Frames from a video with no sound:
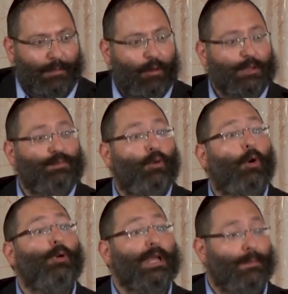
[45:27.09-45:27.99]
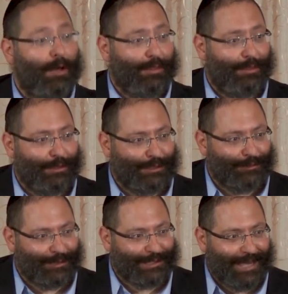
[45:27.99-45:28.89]
most boring month in the
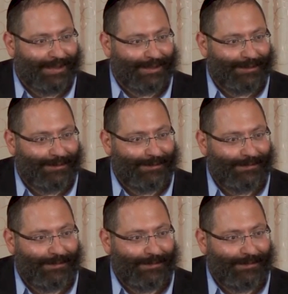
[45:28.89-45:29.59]
Jewish calendar,